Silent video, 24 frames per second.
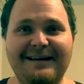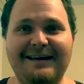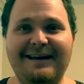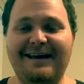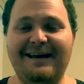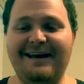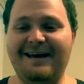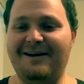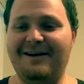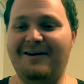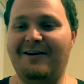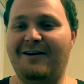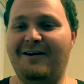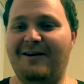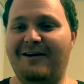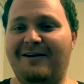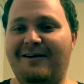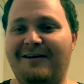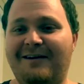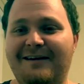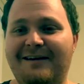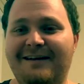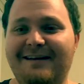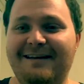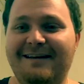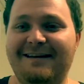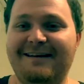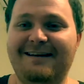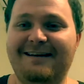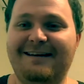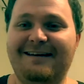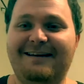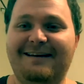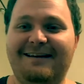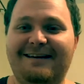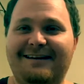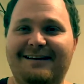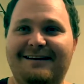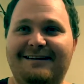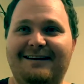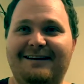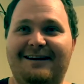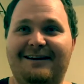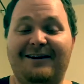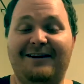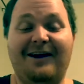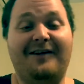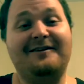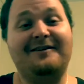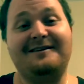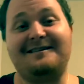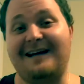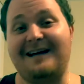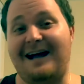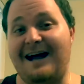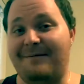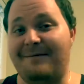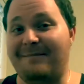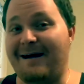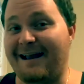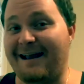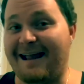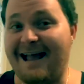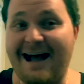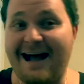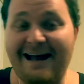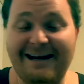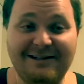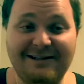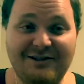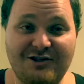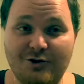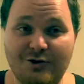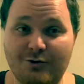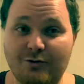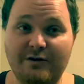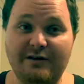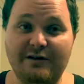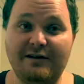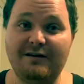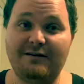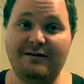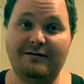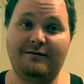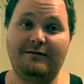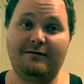And another time I got into it,